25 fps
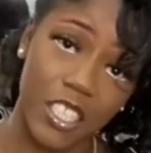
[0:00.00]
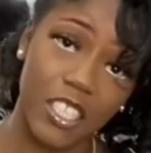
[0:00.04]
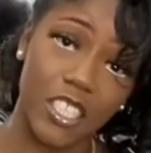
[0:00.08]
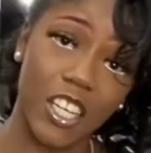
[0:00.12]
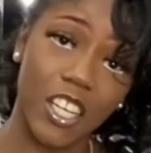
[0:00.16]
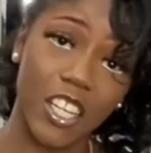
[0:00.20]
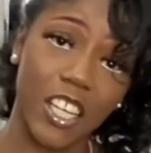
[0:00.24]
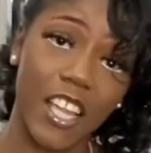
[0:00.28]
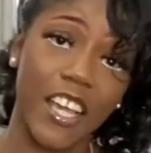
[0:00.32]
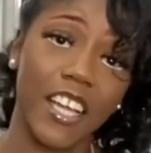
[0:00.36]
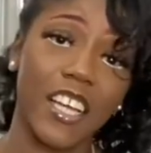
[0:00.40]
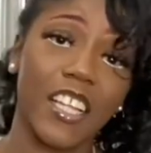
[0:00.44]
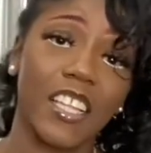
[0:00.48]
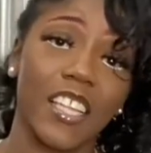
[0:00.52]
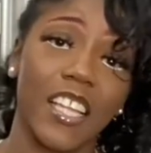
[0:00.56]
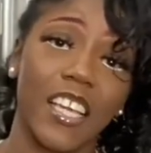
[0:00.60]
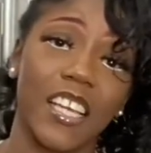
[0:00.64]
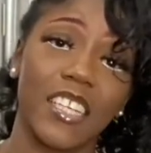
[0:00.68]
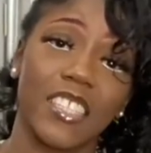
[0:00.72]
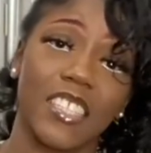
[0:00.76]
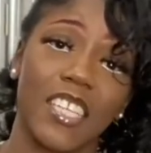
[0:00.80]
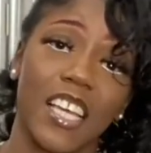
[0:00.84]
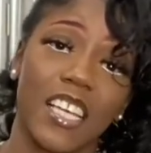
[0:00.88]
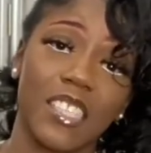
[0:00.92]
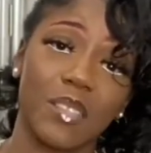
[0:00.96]
They're like a
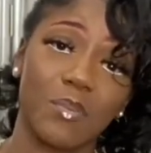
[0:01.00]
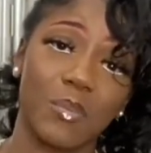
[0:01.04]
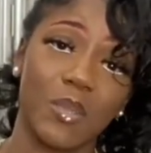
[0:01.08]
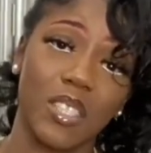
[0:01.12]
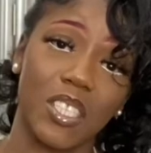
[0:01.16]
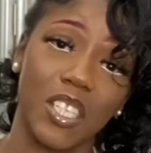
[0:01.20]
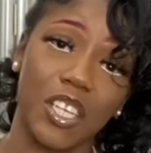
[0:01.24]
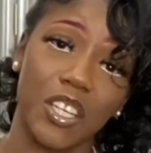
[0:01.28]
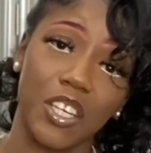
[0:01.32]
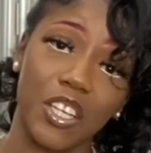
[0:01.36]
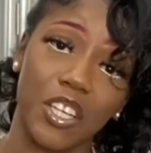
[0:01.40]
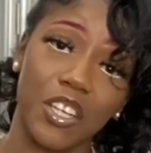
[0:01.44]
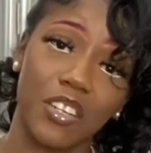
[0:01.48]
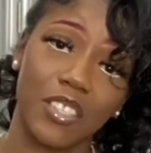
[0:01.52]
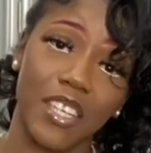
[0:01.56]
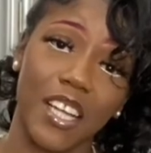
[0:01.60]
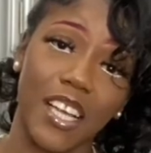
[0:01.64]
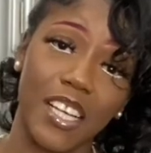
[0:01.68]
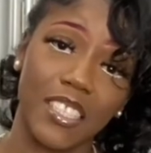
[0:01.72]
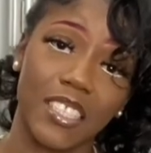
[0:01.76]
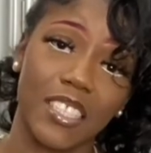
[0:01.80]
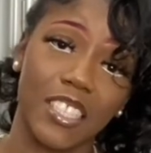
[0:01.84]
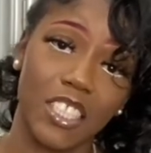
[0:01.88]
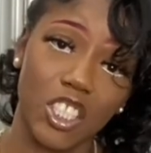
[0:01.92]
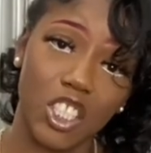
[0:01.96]
latex material,
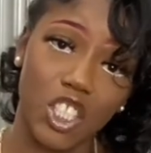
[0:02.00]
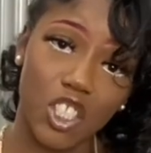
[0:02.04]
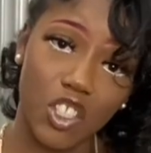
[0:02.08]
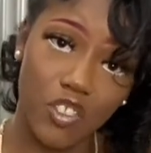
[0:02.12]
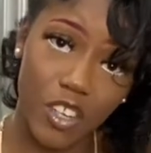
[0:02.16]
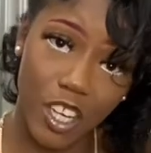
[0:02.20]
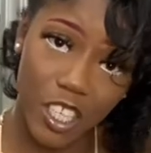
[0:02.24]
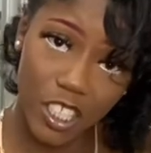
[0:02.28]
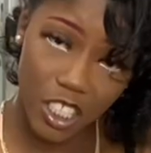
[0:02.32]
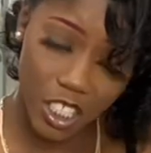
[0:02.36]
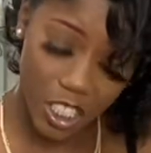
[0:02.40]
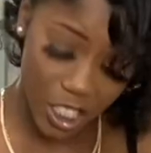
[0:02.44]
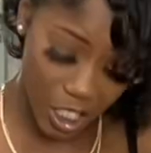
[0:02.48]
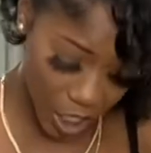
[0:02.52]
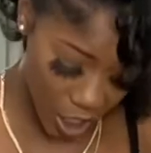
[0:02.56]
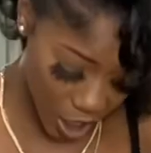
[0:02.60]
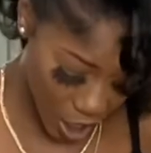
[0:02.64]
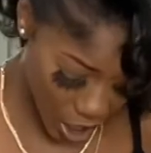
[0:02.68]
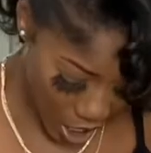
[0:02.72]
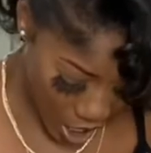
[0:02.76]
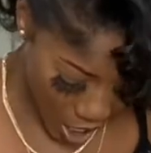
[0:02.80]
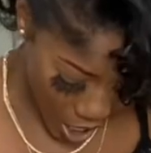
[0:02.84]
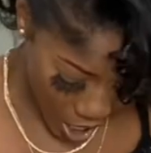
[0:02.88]
nice and stretchy.